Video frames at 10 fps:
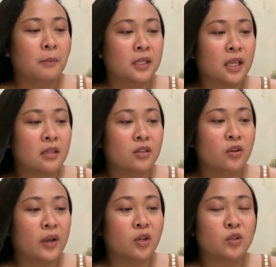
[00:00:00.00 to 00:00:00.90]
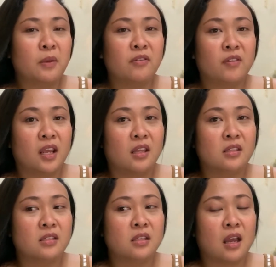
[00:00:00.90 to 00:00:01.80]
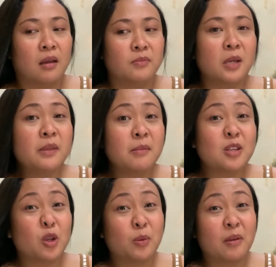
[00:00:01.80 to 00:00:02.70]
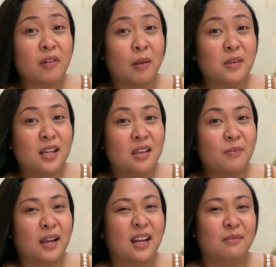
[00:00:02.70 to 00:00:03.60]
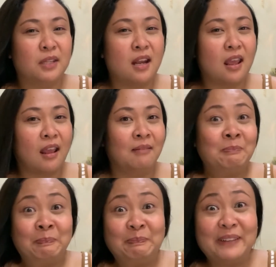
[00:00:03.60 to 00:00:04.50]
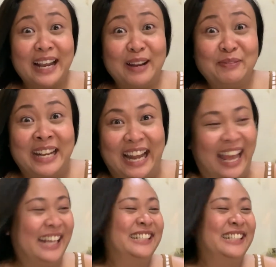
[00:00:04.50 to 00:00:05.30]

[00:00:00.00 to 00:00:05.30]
But, you know, I go to my friends. Sometimes I go to my family, pag alam nila. Pag alam nila.